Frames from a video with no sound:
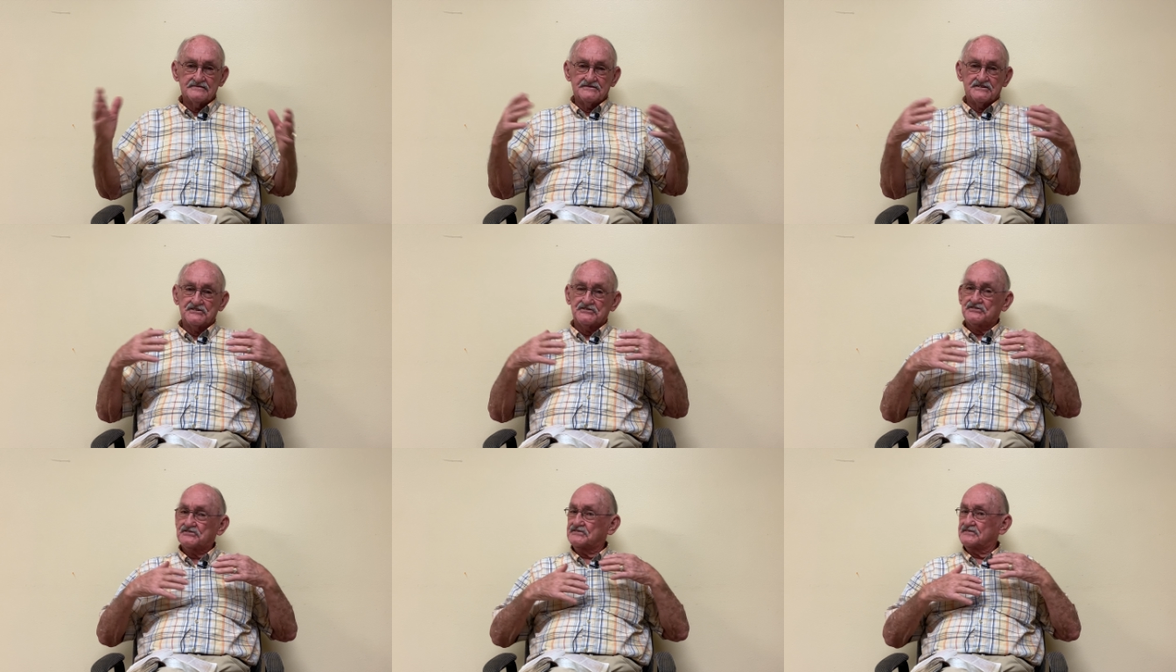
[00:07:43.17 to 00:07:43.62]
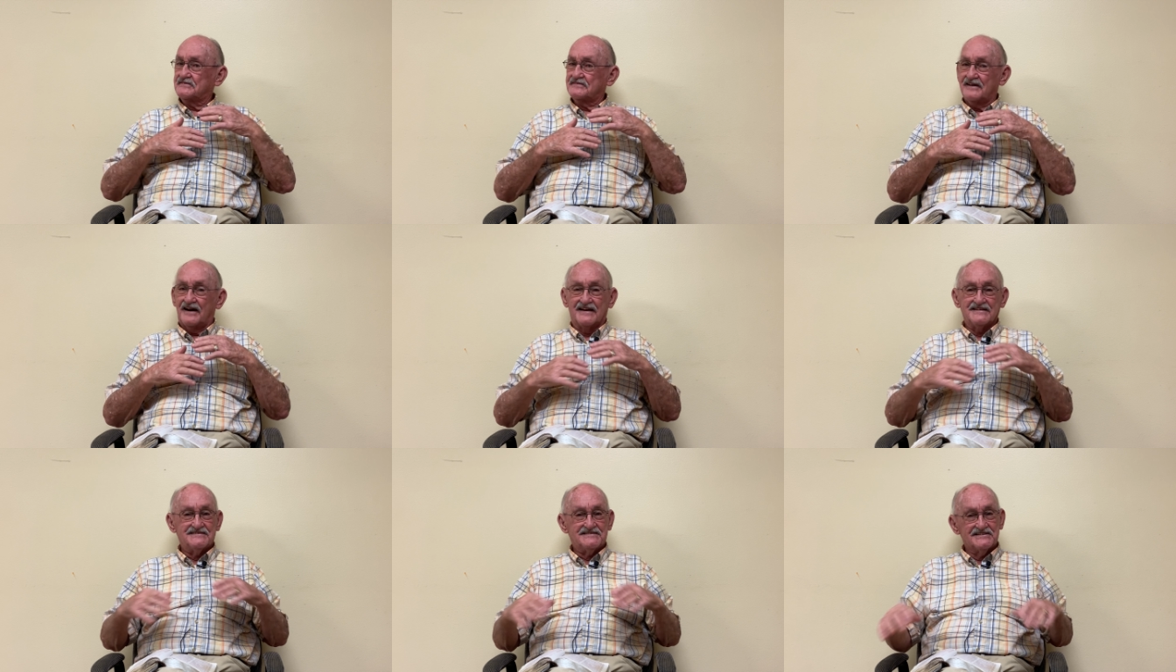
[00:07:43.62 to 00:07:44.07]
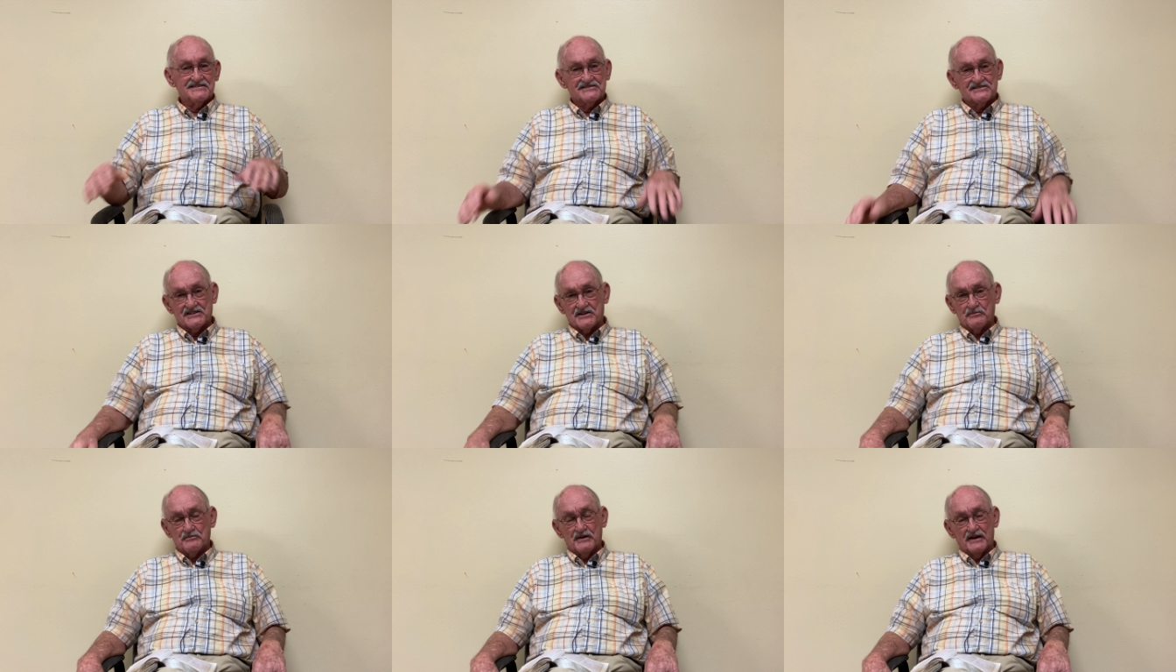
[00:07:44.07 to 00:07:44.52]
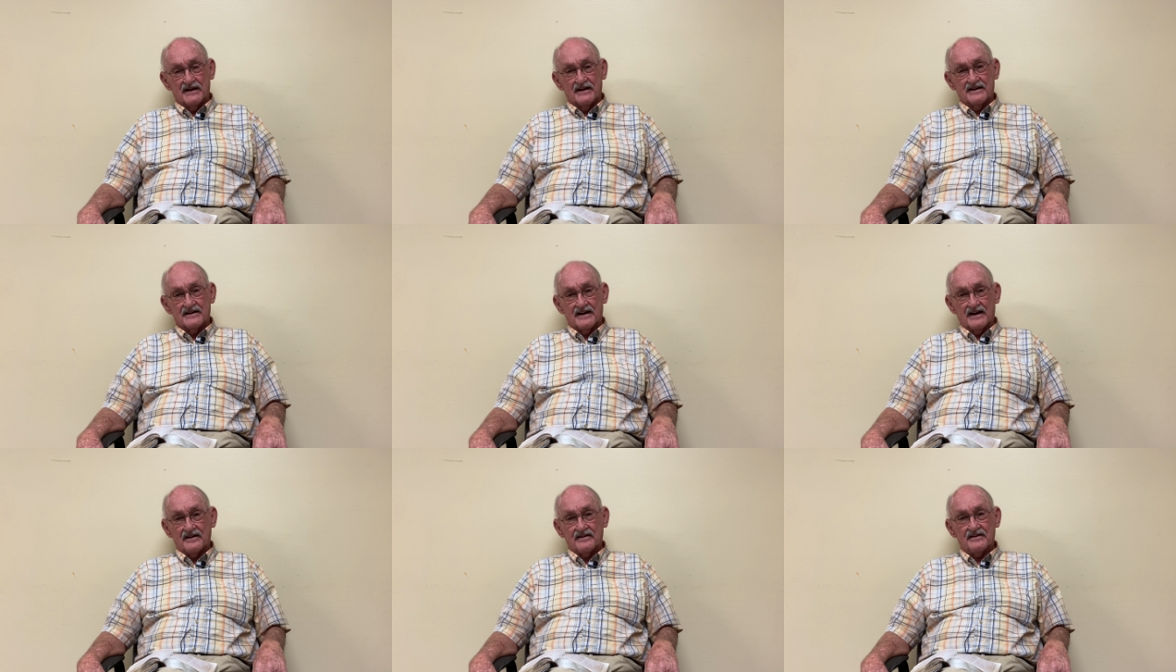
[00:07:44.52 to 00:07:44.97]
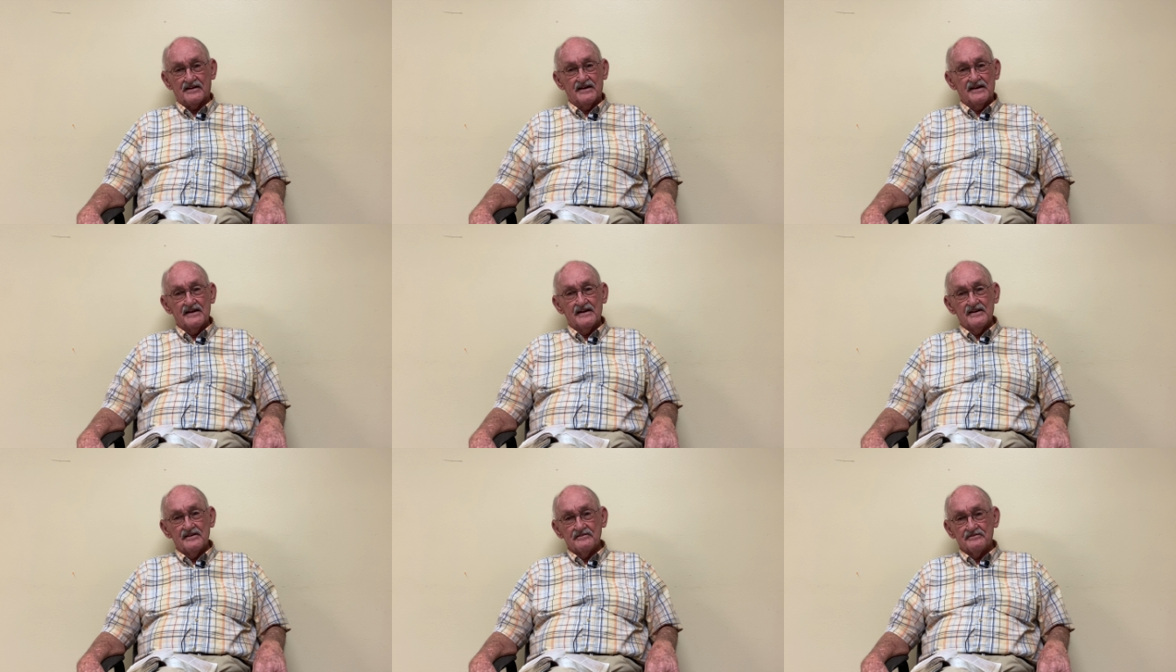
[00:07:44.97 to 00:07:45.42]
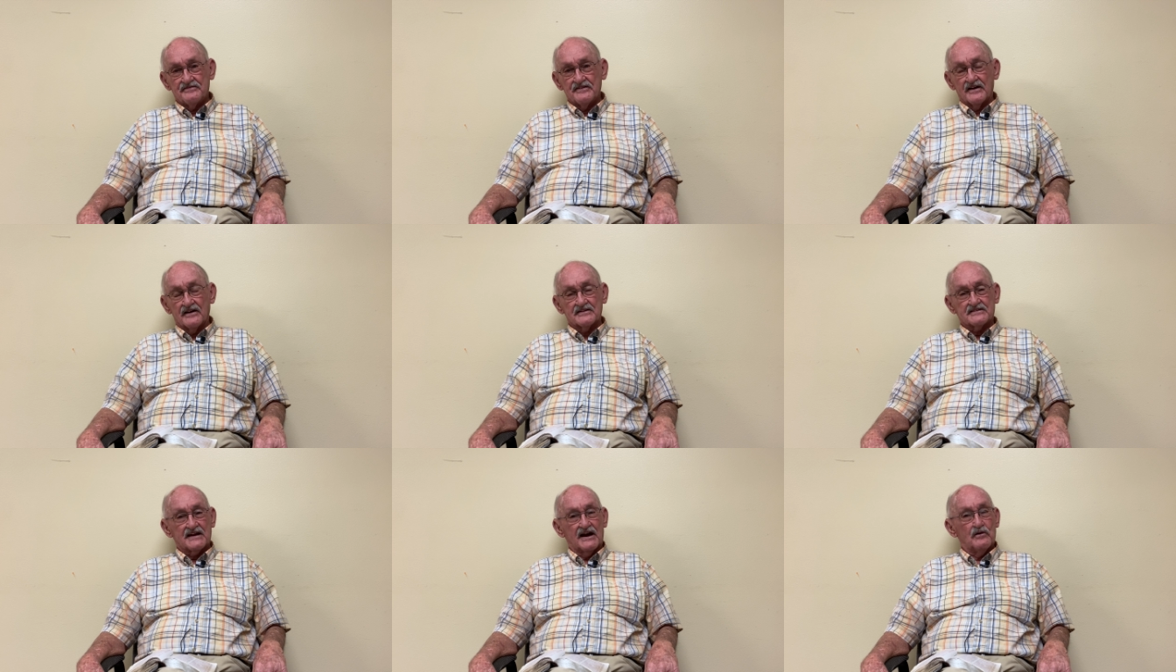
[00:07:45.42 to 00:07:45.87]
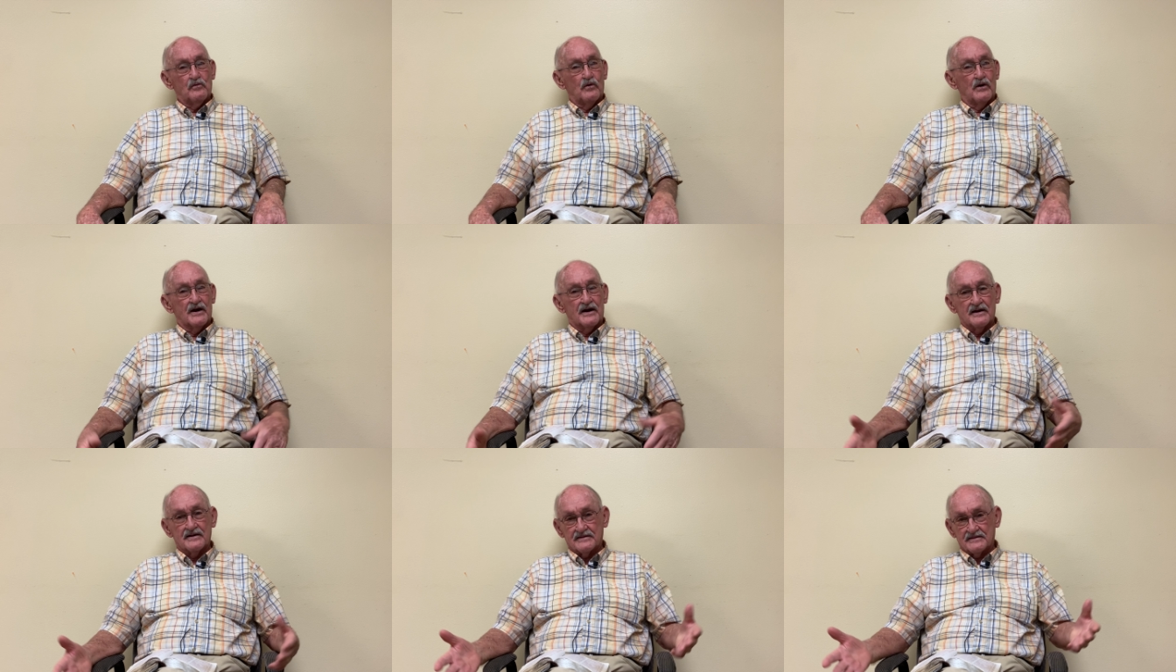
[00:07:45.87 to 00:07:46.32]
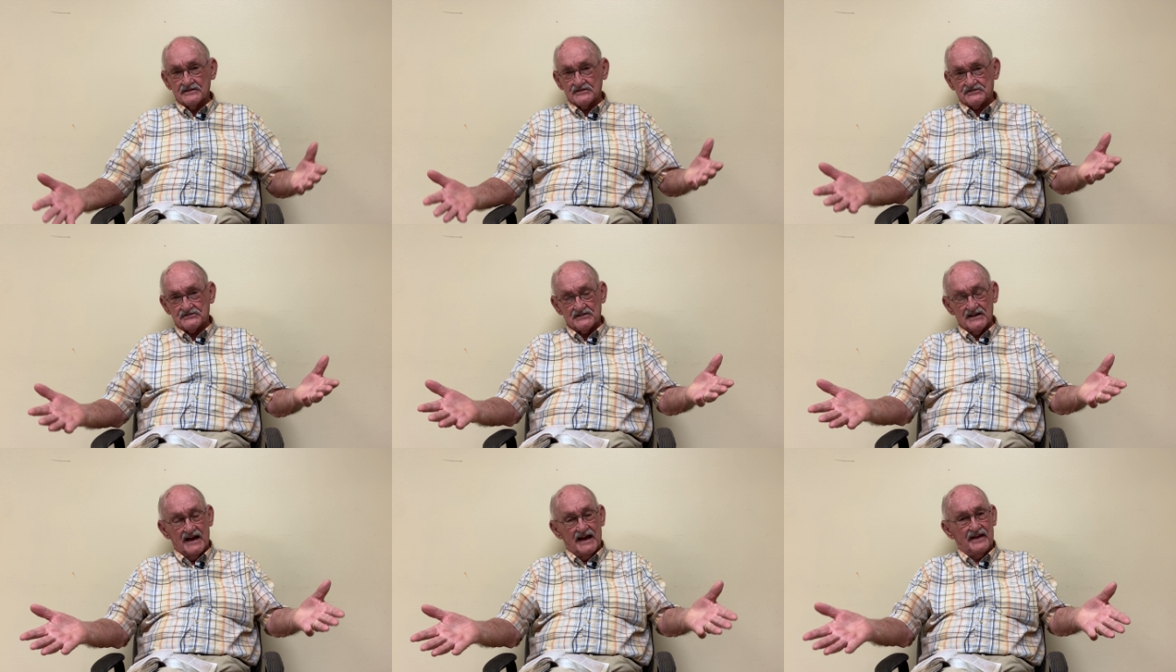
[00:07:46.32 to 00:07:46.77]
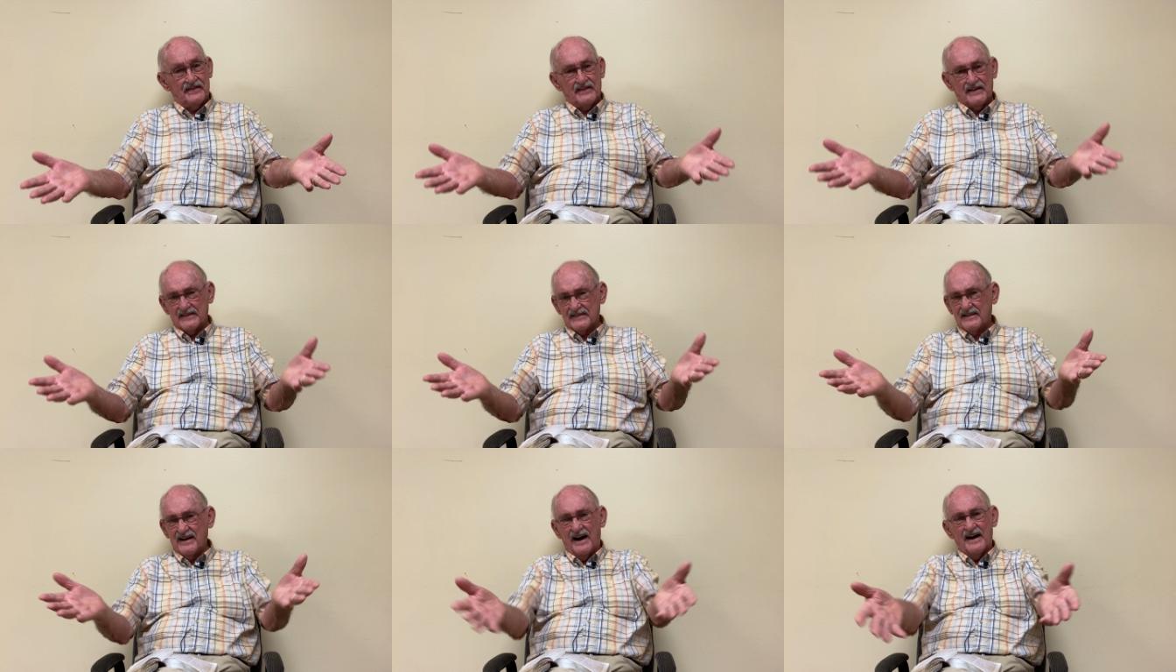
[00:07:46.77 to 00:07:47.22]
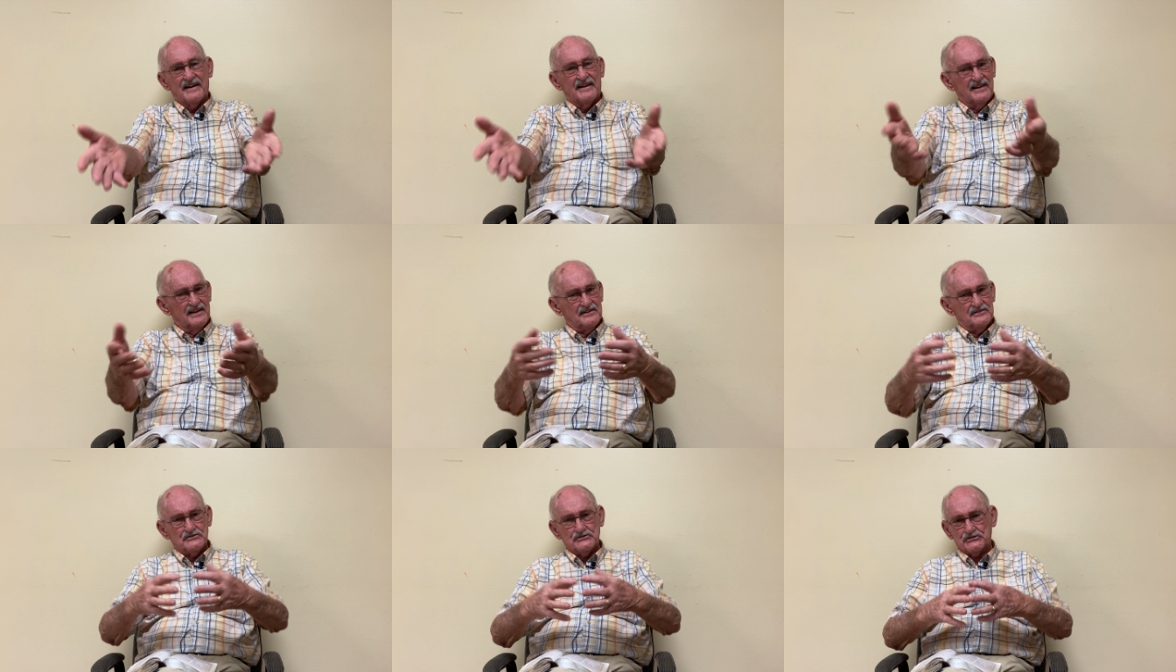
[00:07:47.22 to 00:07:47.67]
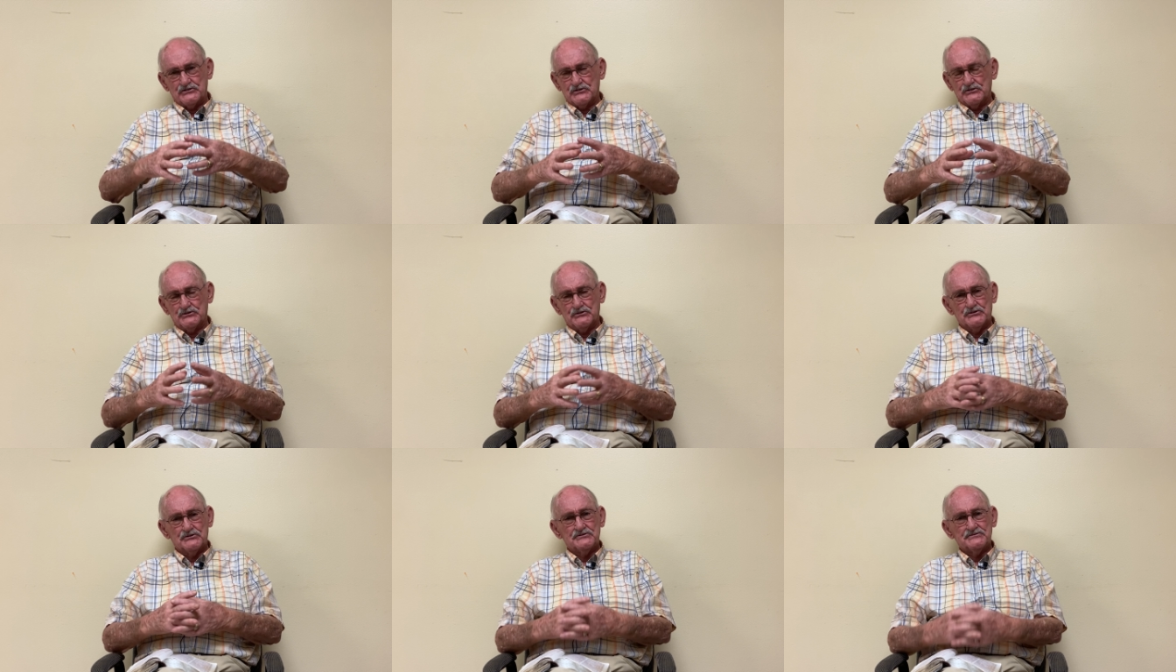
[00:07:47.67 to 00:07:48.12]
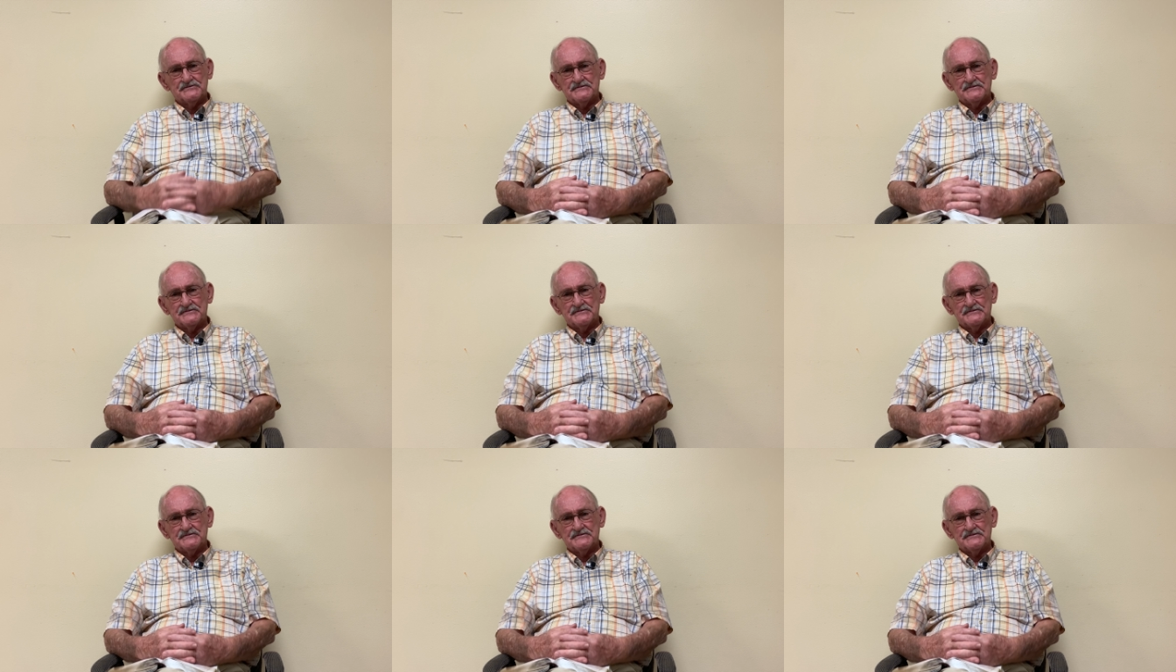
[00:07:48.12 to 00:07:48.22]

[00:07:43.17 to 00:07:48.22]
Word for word: Just I just come in and felt I wanted to say that God loves you.